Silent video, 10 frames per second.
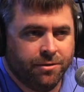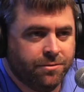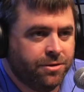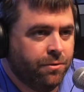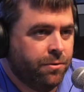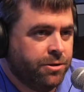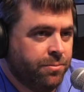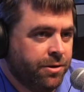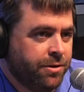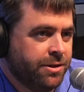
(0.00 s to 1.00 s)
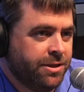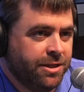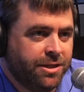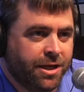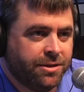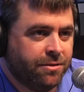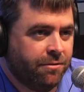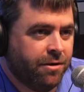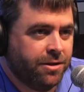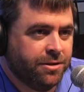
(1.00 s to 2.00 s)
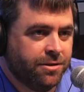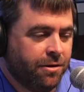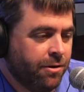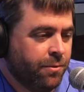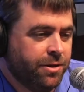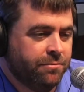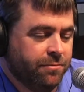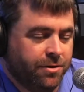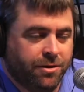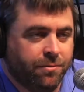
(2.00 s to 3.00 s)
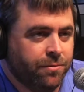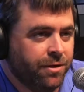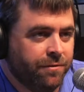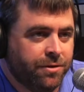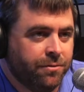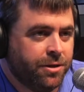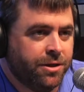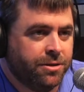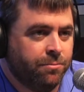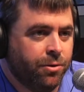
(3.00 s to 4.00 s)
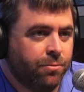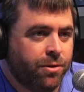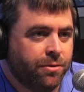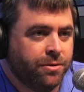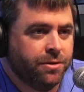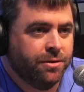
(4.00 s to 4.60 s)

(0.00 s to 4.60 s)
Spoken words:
storage buildings, detached garages, all the way, we'll even do custom pole barns.